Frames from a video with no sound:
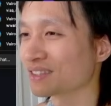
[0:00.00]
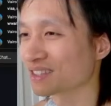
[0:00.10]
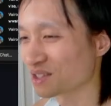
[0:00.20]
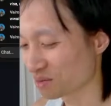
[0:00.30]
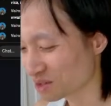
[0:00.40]

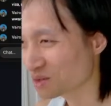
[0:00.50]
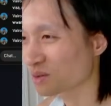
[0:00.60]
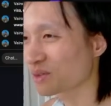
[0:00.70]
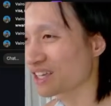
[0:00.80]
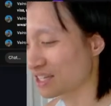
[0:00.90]
this really
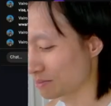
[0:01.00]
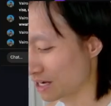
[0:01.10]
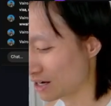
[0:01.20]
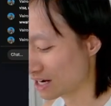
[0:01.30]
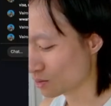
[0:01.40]
cool thing. I mean,
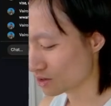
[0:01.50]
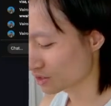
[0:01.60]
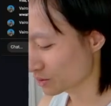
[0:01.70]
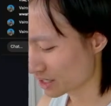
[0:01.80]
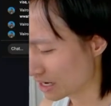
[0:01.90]
I kind of want
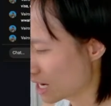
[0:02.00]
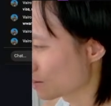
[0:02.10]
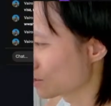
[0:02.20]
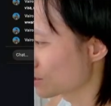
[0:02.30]
to do it now. I just